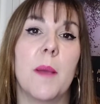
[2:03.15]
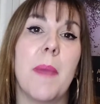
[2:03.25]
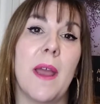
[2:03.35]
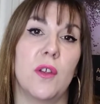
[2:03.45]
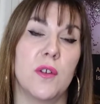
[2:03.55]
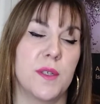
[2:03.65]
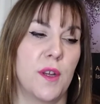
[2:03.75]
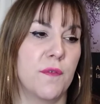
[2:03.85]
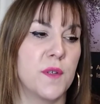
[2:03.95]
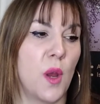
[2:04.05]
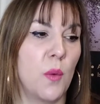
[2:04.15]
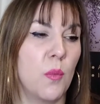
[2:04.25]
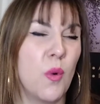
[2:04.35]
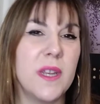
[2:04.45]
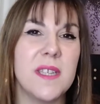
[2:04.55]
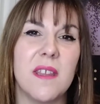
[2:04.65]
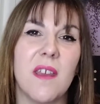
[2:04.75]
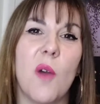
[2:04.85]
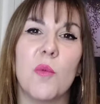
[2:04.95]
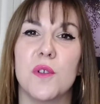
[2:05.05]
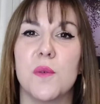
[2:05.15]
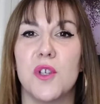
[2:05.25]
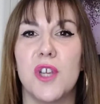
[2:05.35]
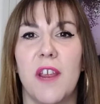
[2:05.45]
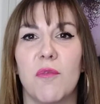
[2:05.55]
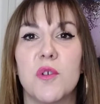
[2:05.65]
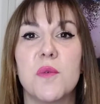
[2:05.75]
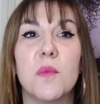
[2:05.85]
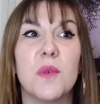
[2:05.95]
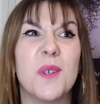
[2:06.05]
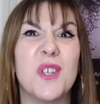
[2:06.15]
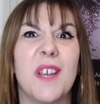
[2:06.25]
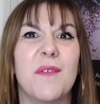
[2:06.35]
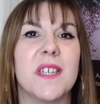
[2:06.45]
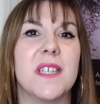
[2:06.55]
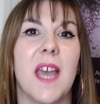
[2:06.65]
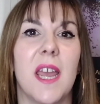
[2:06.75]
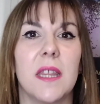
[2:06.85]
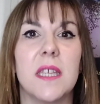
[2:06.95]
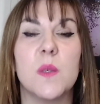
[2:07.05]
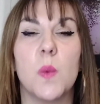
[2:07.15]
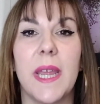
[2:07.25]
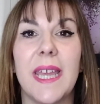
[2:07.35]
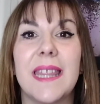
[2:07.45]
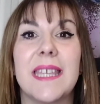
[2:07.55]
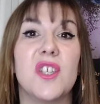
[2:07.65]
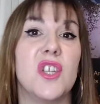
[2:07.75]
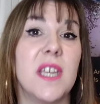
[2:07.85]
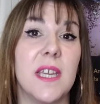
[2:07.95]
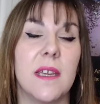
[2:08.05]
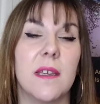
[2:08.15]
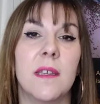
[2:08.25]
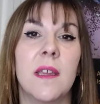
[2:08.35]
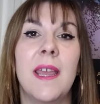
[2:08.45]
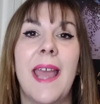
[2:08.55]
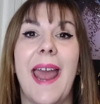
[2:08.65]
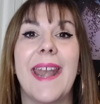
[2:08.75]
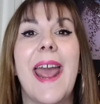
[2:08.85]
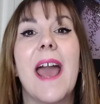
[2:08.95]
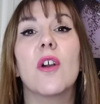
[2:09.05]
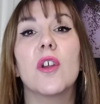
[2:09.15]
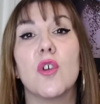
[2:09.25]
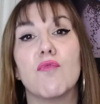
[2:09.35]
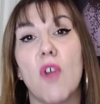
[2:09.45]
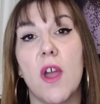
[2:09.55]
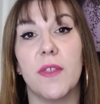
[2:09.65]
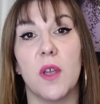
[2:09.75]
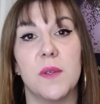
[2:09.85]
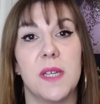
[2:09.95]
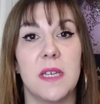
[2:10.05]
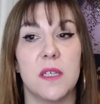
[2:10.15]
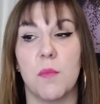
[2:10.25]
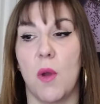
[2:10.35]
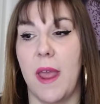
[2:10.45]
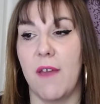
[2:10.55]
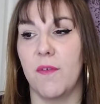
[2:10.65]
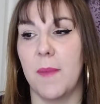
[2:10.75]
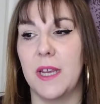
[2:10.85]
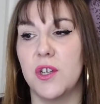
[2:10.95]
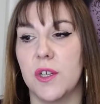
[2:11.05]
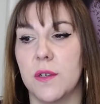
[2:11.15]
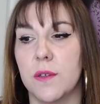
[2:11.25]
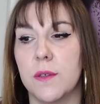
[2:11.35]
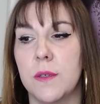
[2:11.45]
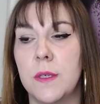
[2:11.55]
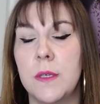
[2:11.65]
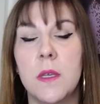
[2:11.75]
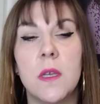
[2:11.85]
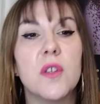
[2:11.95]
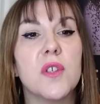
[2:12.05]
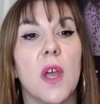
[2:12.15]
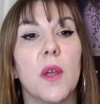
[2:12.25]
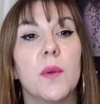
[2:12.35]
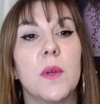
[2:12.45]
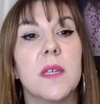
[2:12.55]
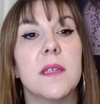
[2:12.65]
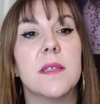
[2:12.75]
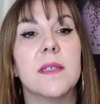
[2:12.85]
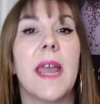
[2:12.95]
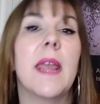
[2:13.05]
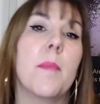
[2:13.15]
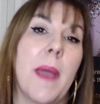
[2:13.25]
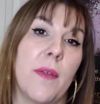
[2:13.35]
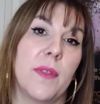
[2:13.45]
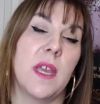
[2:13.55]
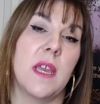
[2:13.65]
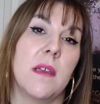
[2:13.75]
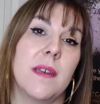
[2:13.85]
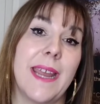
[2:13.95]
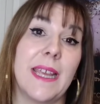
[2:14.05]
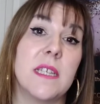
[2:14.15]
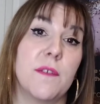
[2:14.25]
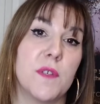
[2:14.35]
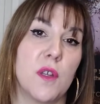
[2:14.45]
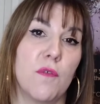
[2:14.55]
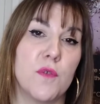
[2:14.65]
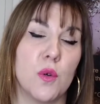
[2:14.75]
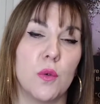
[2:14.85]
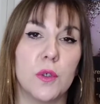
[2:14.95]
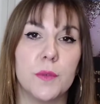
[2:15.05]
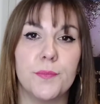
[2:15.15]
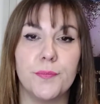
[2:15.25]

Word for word: about yourself. So what is it that I want to achieve? What do I want to achieve today, this week, this year? And how can I write those into my affirmations? So say about the negative self-talk.